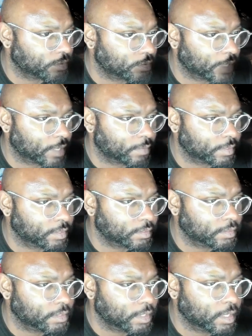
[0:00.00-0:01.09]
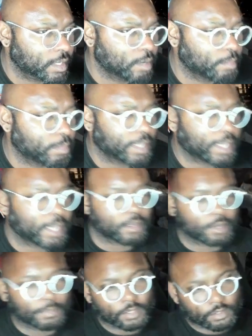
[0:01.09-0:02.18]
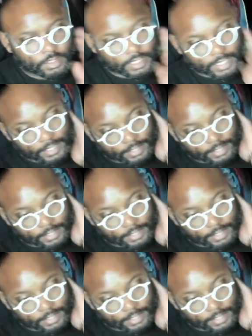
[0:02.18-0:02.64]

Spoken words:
that one. But yeah, I mean, you just got to get